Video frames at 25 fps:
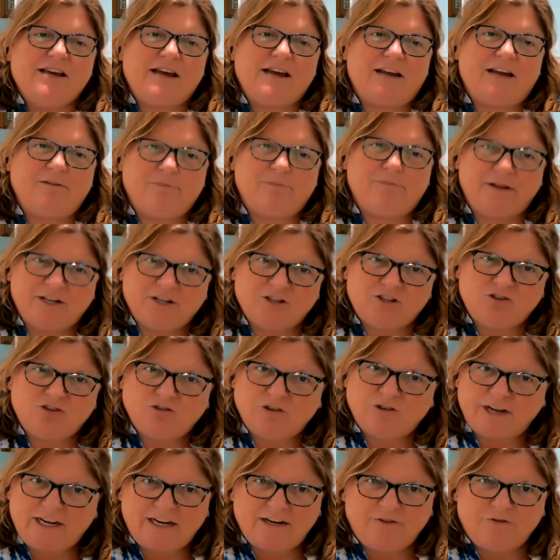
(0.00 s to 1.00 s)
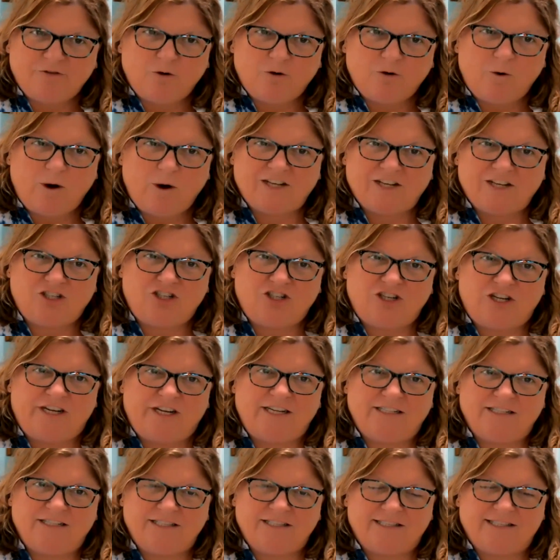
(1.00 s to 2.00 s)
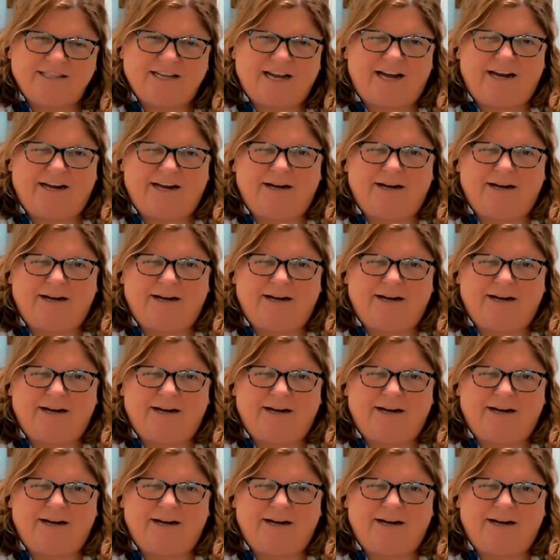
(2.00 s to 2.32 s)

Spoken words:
administrative questions,